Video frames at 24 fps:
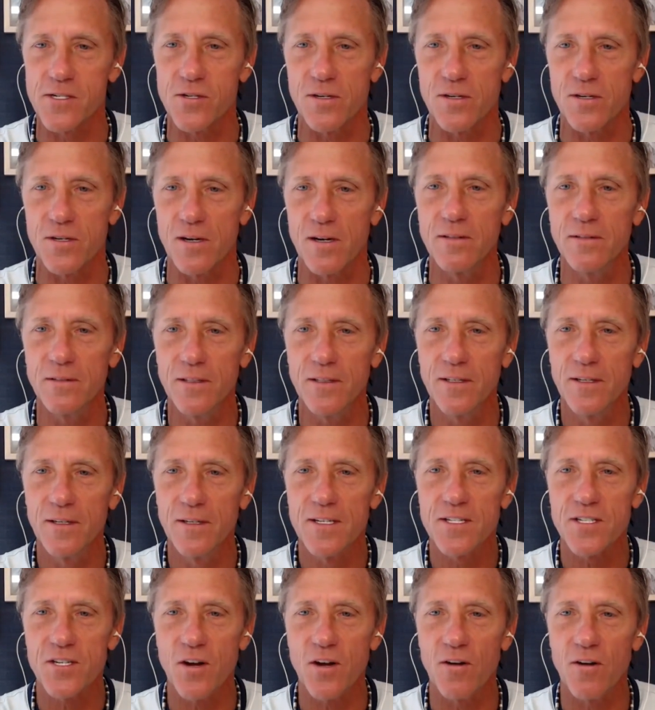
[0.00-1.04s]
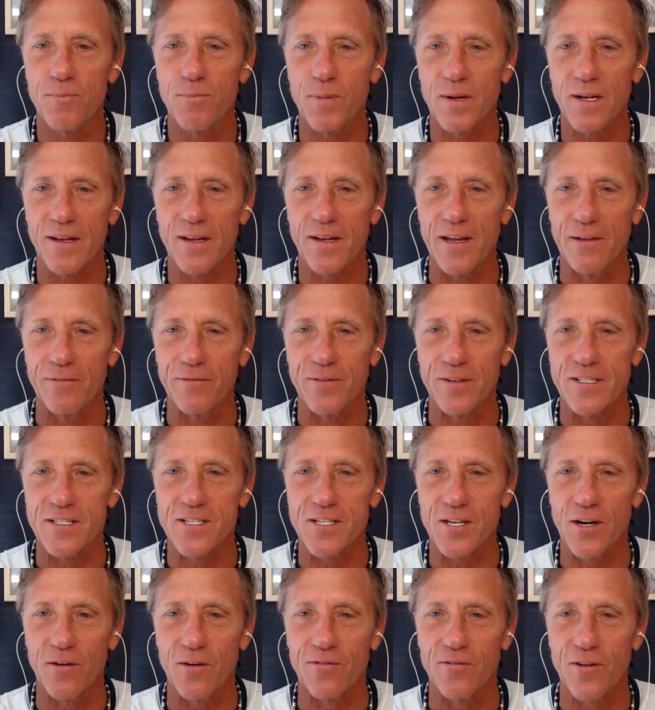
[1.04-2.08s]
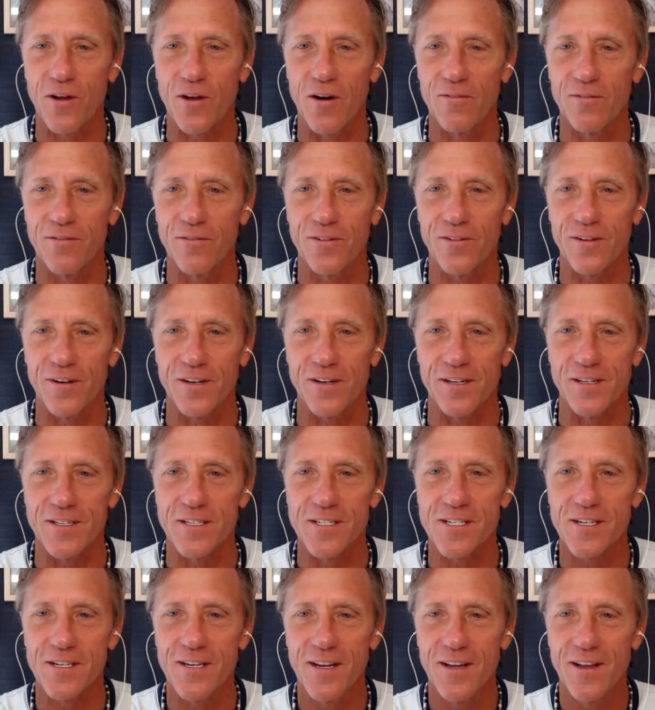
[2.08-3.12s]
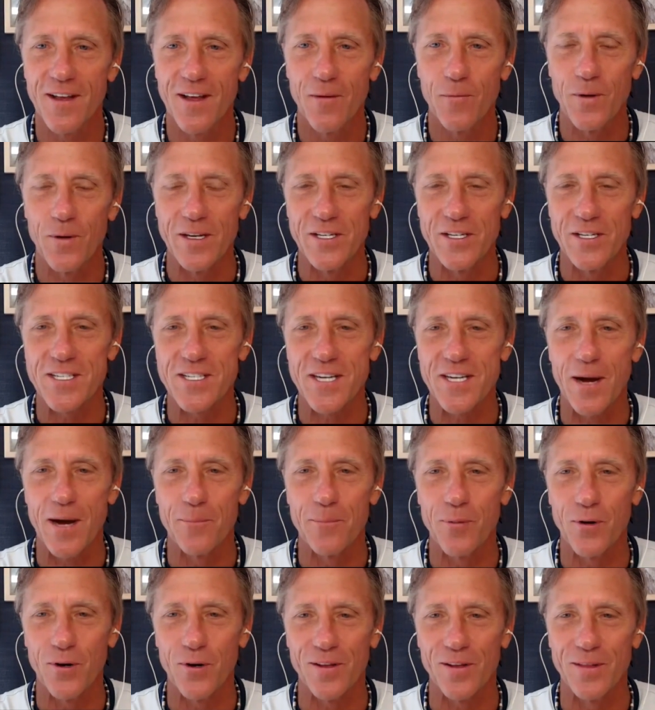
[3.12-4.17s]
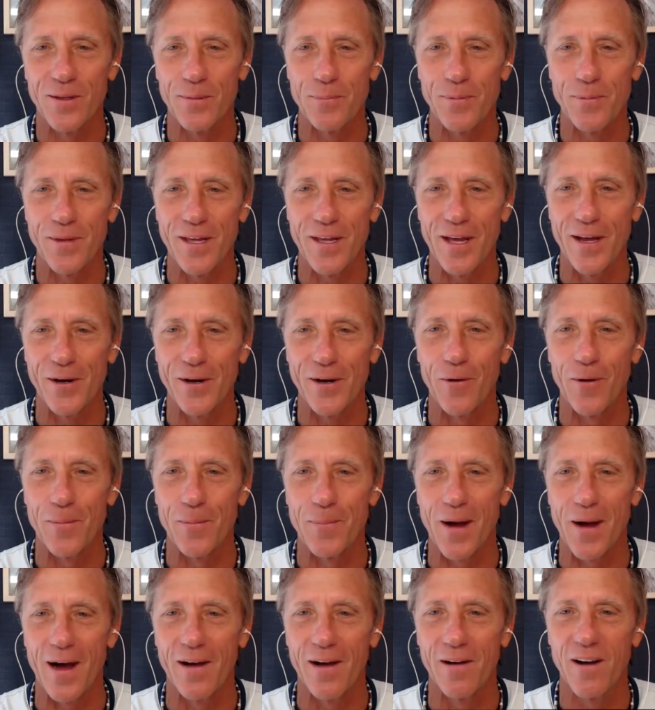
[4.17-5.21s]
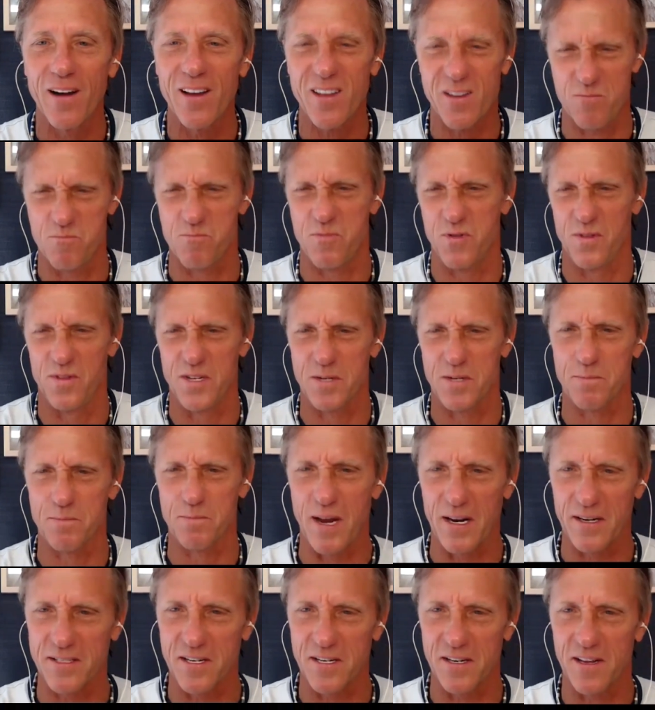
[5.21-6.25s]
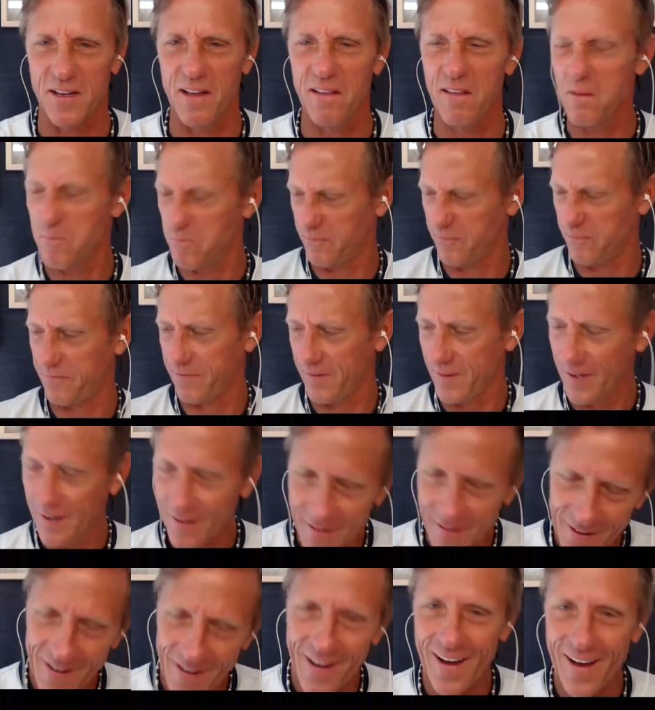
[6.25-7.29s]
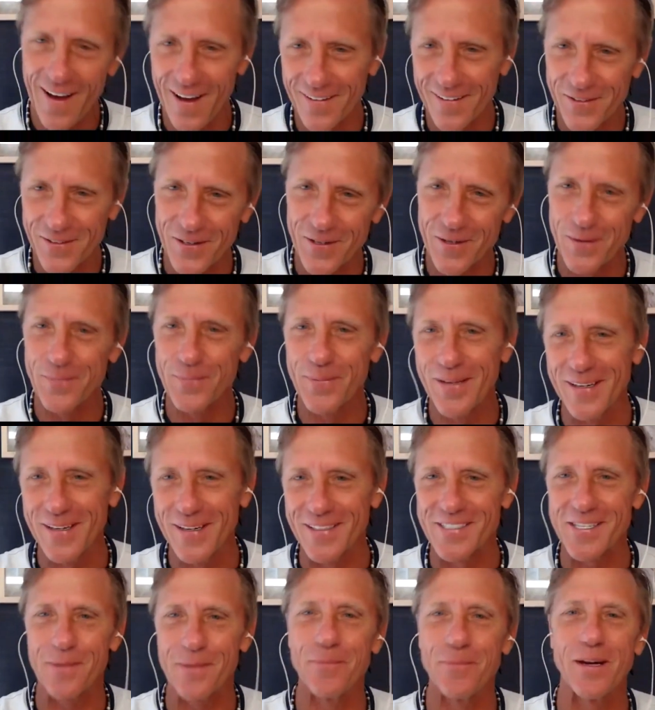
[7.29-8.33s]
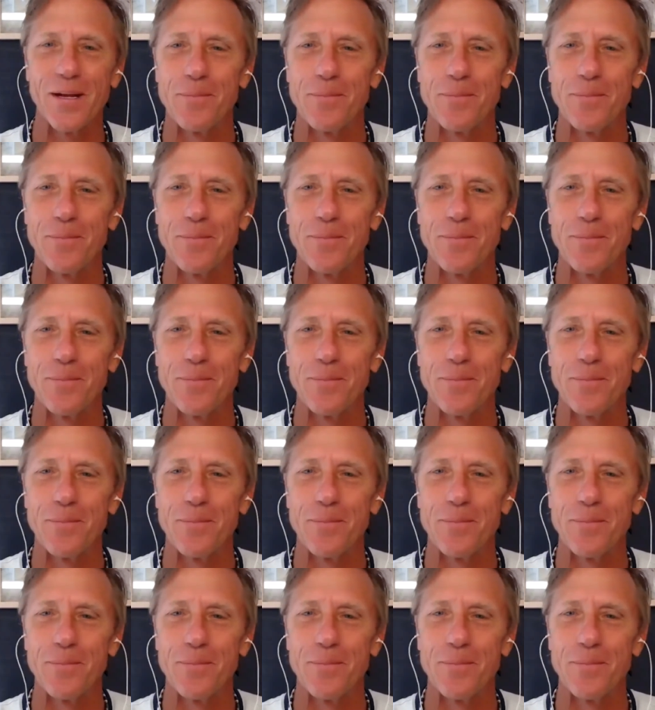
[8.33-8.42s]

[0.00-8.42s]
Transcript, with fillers: You know, self belief and self confidence. When you start pulling yeah. the piano apart, I can put this back together. How hard could it be? Somebody...